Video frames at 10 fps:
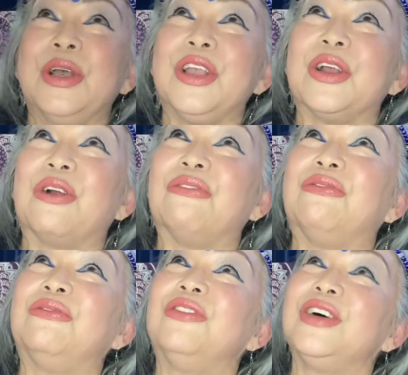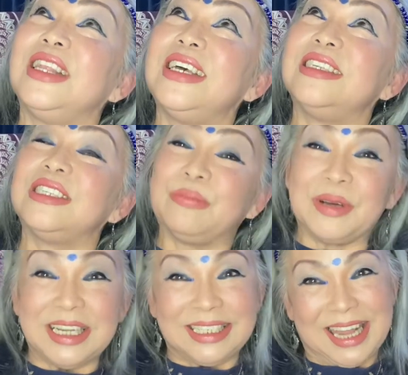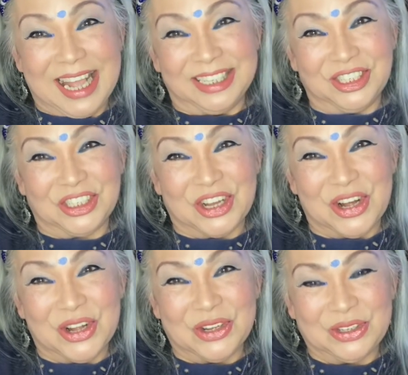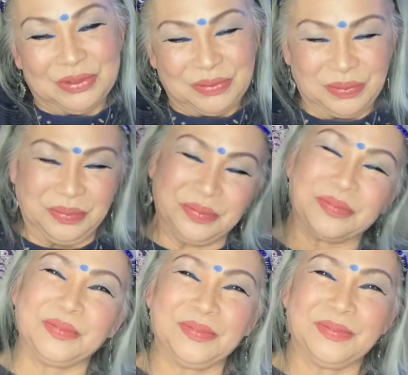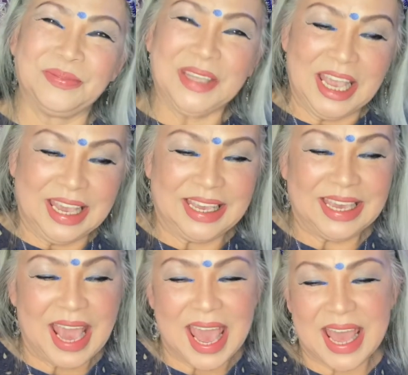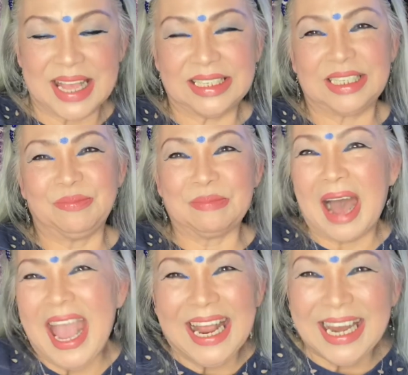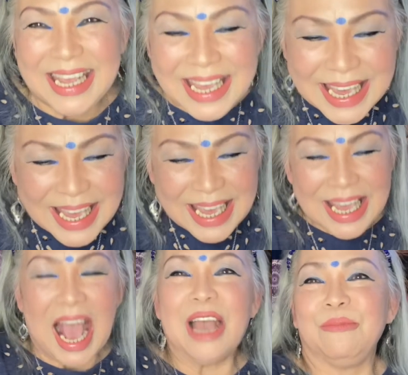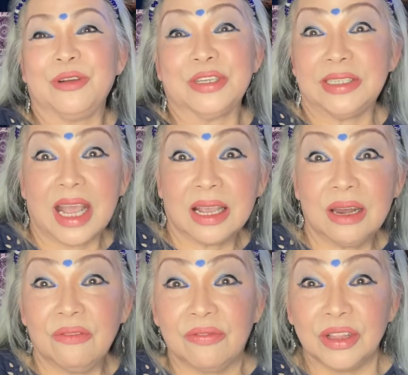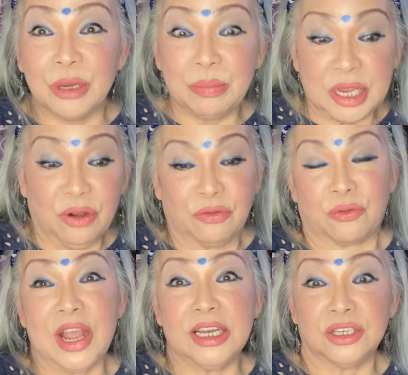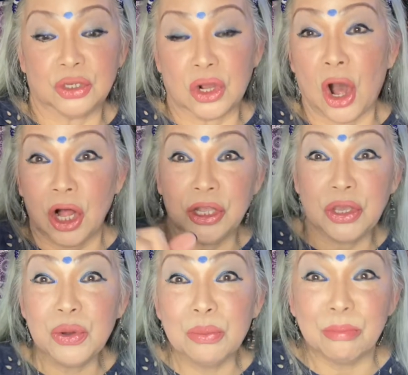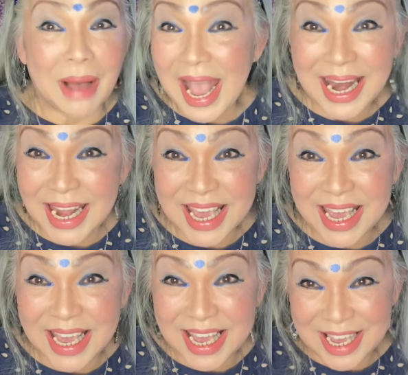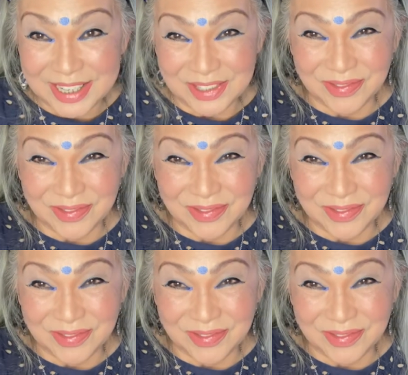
your fullest potential. Yes, Miley, I'm your second Filipino friend to call you Miley.